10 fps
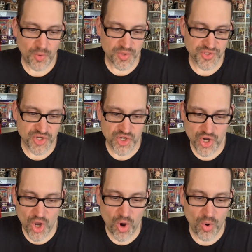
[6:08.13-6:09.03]
was
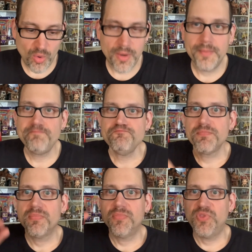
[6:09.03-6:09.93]
no
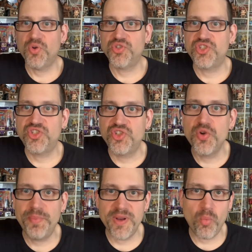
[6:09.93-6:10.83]
those
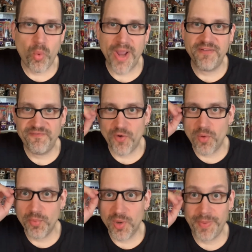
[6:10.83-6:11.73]
stupid white
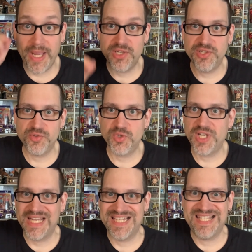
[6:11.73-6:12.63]
phone book pages, which
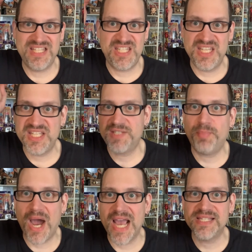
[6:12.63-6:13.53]
I
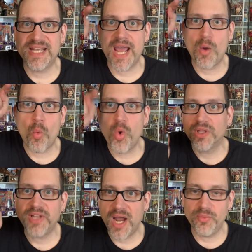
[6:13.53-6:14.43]
despise and I will
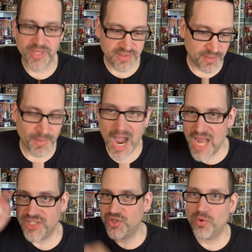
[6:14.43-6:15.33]
not read them. I
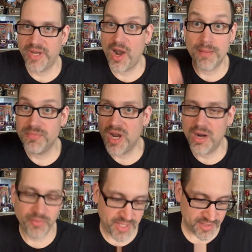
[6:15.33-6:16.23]
don't care. I'm
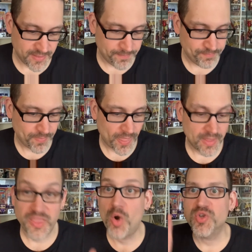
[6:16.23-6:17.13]
not reading them.
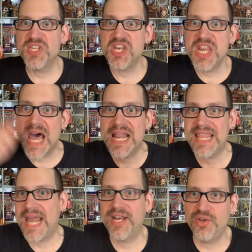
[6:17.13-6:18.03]
There was none of
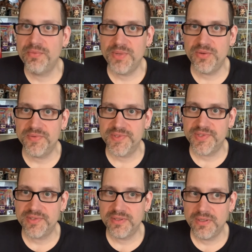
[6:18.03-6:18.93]
that in New Mutants.